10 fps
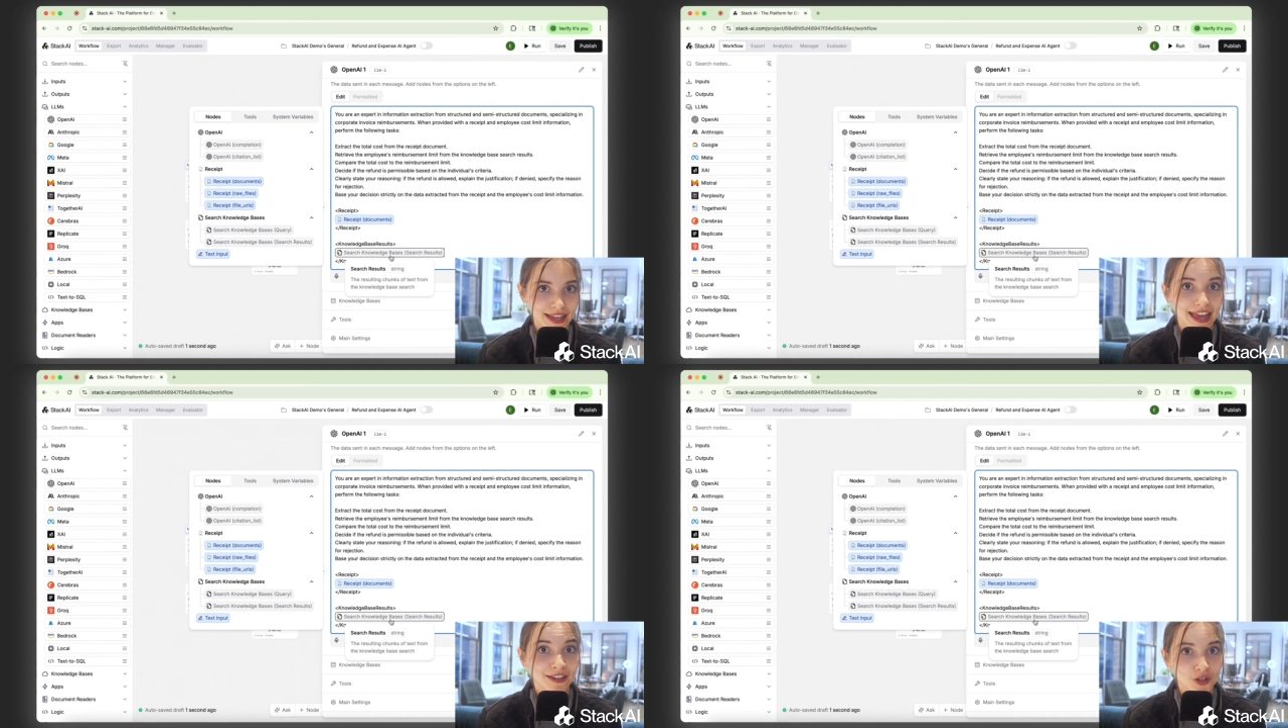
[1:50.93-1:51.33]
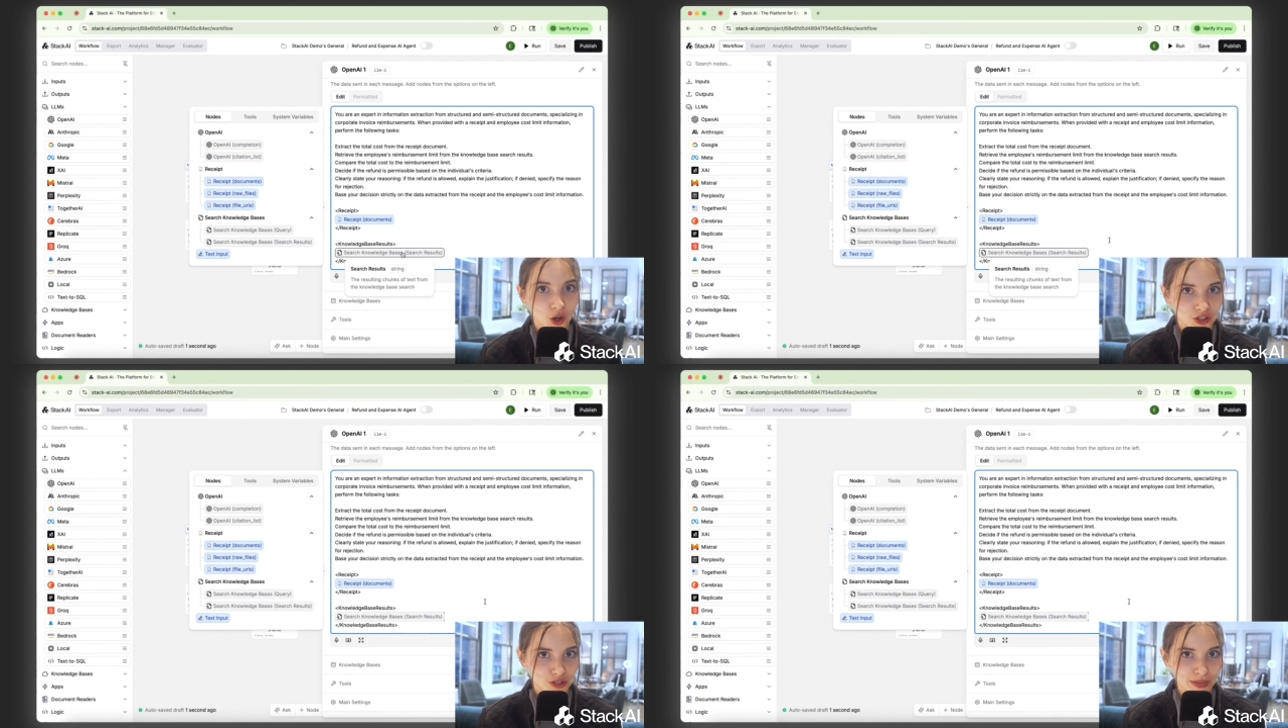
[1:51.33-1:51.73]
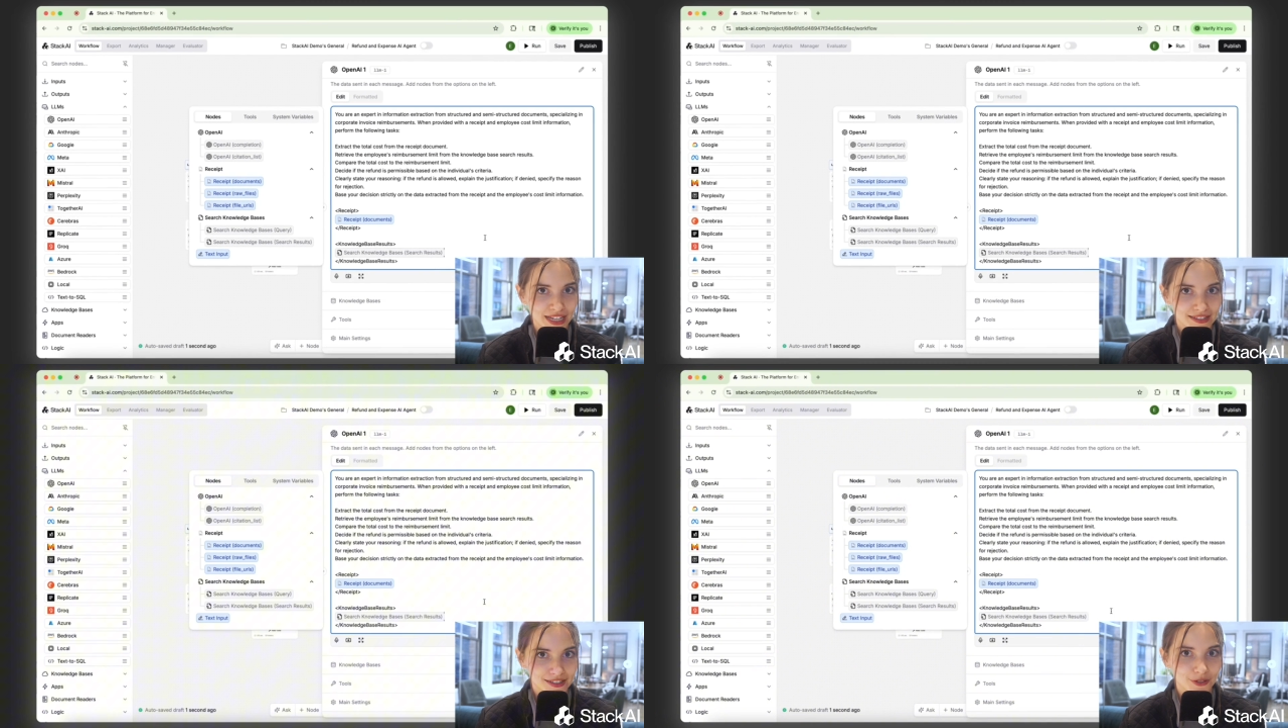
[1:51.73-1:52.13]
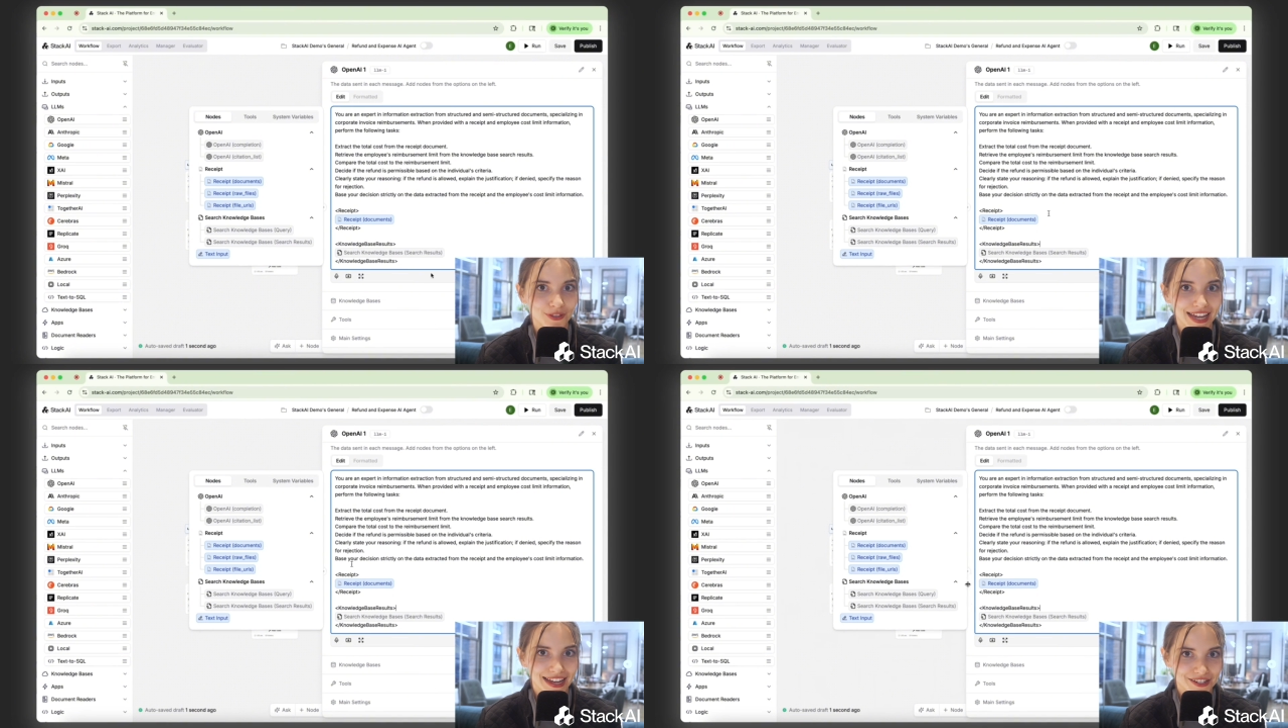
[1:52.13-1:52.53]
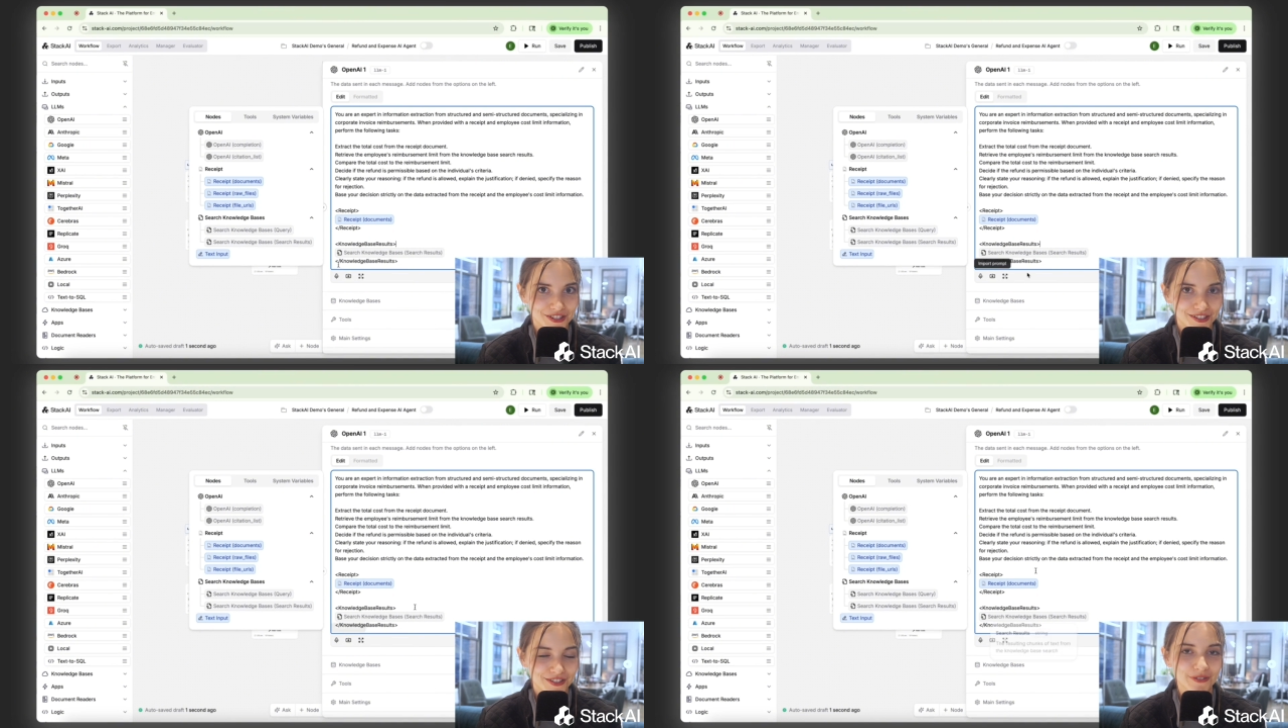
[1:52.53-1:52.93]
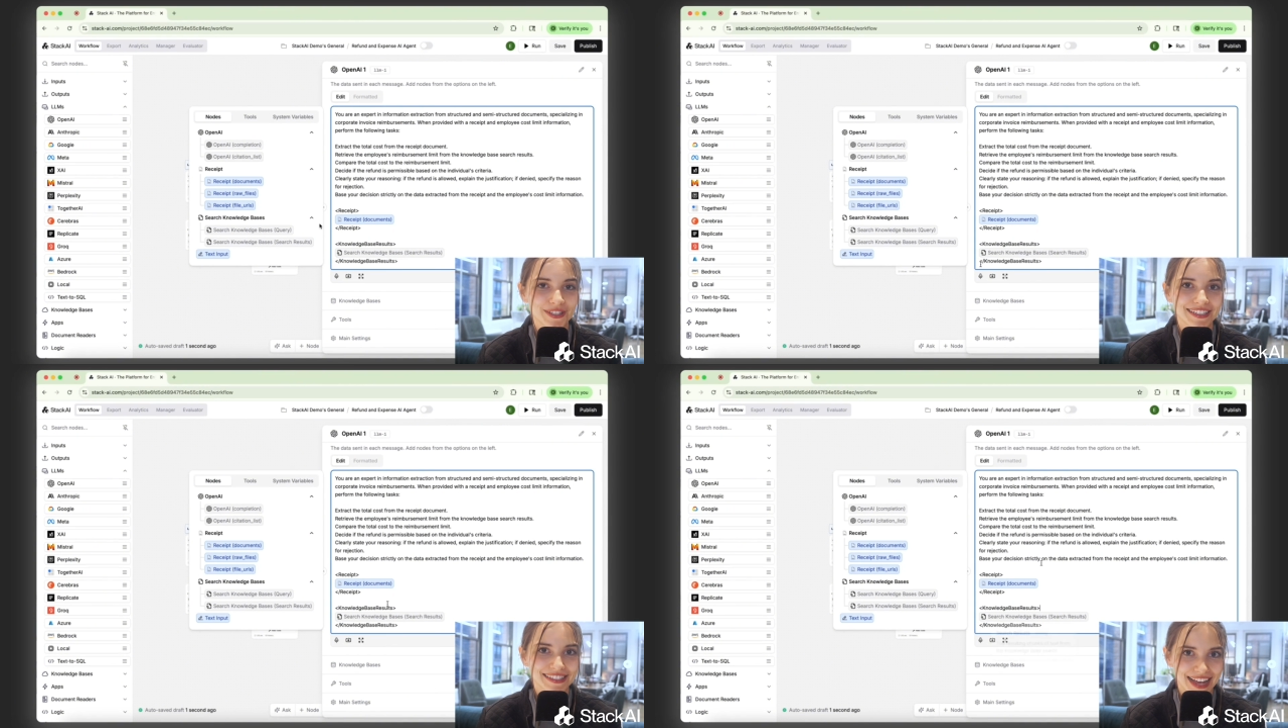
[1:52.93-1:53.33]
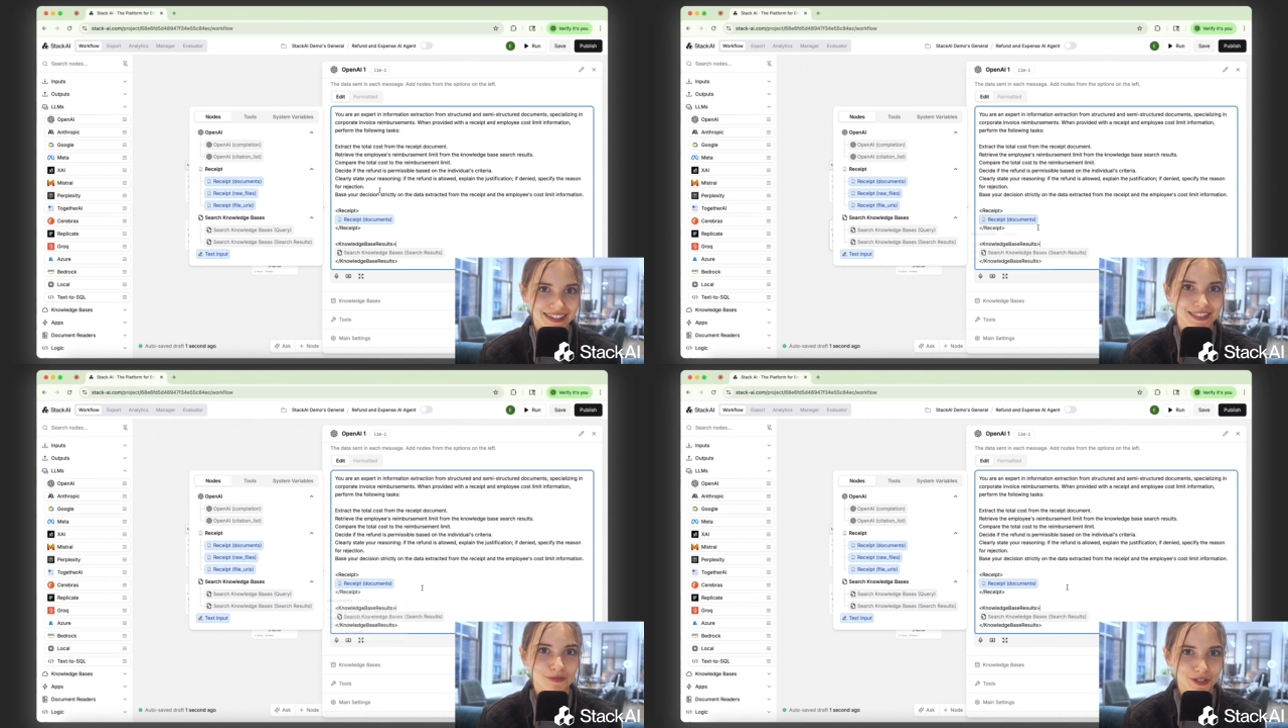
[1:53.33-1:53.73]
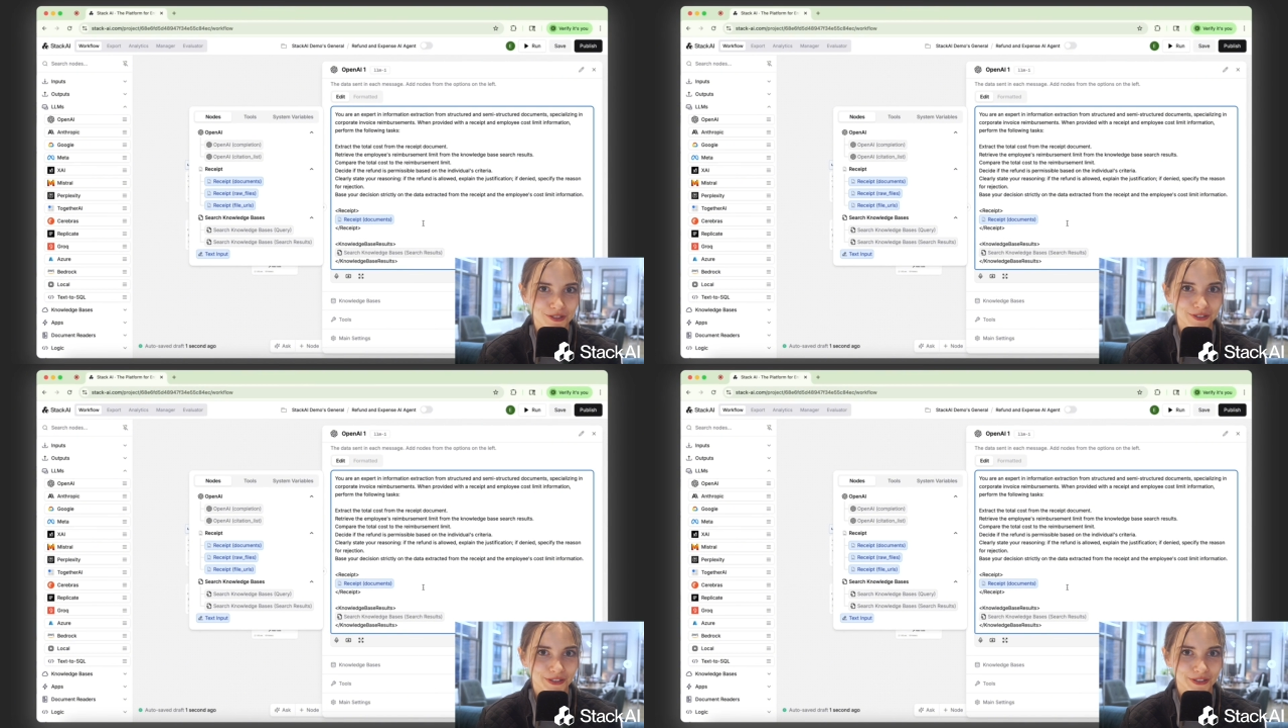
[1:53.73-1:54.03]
and knowledge base so the agent knows exactly where to